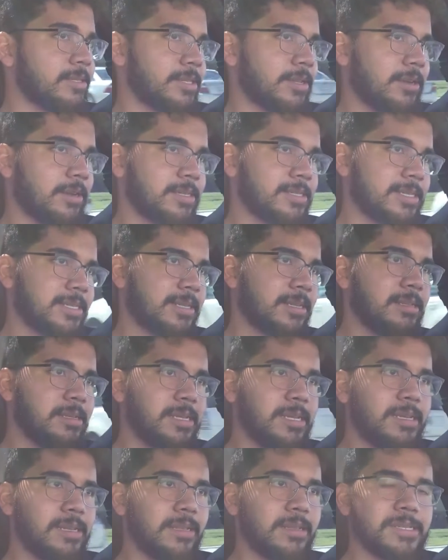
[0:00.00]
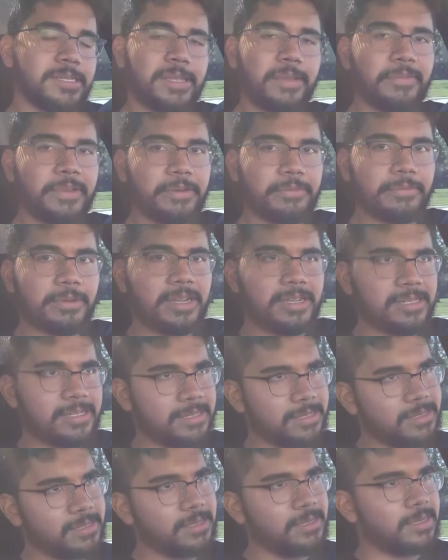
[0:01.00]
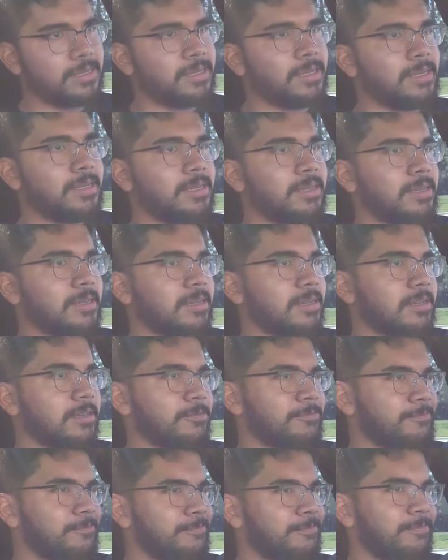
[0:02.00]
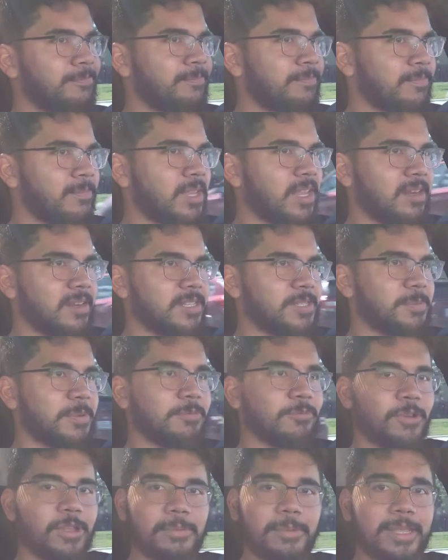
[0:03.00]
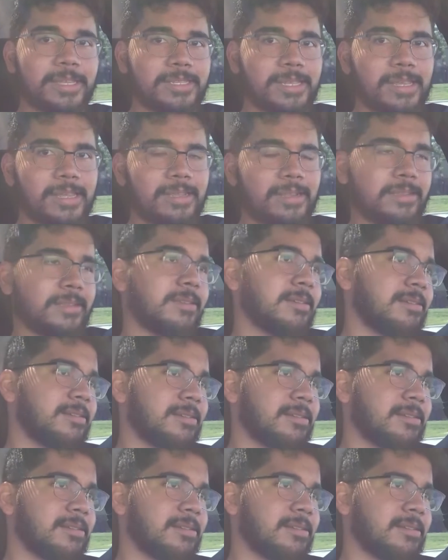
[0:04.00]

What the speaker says: as long as it's clean, doesn't have any rust, and it's been well maintained.